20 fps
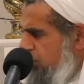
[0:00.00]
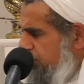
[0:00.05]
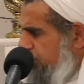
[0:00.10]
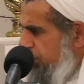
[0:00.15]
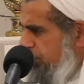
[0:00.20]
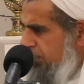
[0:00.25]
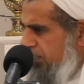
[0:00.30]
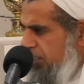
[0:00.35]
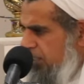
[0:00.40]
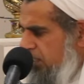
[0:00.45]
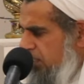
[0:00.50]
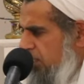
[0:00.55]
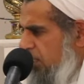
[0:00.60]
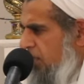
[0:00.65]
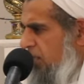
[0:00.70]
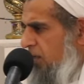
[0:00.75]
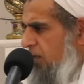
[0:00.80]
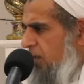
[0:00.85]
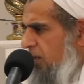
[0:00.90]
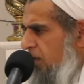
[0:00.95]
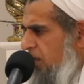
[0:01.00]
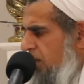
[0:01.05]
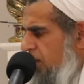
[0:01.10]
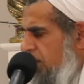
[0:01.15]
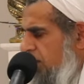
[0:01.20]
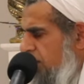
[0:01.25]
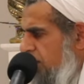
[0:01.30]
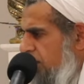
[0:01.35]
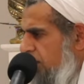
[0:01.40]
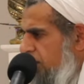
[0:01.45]
of the deen,
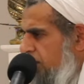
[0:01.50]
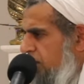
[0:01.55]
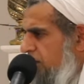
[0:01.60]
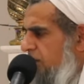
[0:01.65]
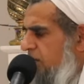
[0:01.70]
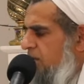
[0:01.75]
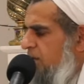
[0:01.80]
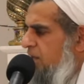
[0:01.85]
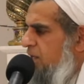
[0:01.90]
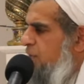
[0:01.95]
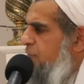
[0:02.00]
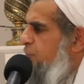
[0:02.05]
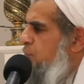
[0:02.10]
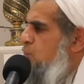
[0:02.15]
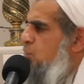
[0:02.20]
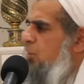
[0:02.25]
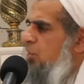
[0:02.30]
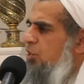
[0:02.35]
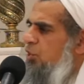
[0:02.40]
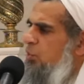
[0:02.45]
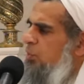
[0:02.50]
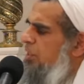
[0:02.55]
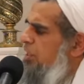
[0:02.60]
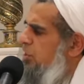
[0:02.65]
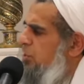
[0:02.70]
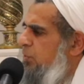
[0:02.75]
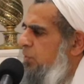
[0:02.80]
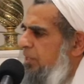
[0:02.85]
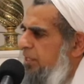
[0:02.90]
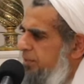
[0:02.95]
if you can do
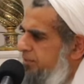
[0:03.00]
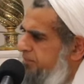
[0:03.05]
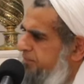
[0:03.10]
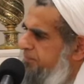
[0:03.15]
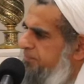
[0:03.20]
it, do it.